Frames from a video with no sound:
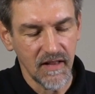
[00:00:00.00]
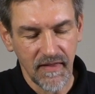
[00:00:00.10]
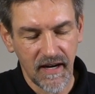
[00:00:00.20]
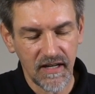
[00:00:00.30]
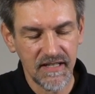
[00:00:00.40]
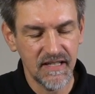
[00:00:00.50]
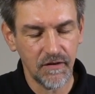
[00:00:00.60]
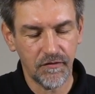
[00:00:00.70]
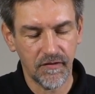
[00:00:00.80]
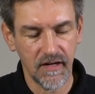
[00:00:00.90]
There are
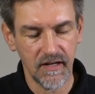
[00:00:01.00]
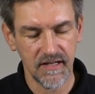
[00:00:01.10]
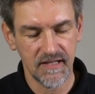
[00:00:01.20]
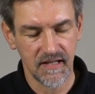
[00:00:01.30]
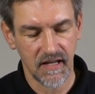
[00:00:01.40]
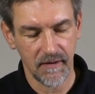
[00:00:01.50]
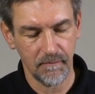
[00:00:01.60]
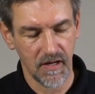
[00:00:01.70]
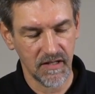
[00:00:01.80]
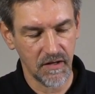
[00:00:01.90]
different
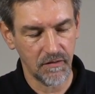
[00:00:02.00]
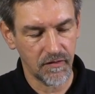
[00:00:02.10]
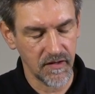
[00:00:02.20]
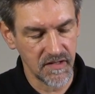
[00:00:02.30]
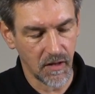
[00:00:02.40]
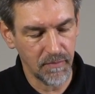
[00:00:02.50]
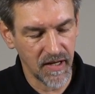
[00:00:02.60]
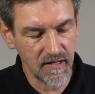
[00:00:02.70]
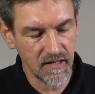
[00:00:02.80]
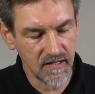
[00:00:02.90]

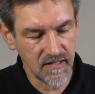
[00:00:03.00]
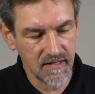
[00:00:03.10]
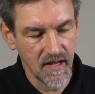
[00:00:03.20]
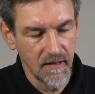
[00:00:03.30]
opinions.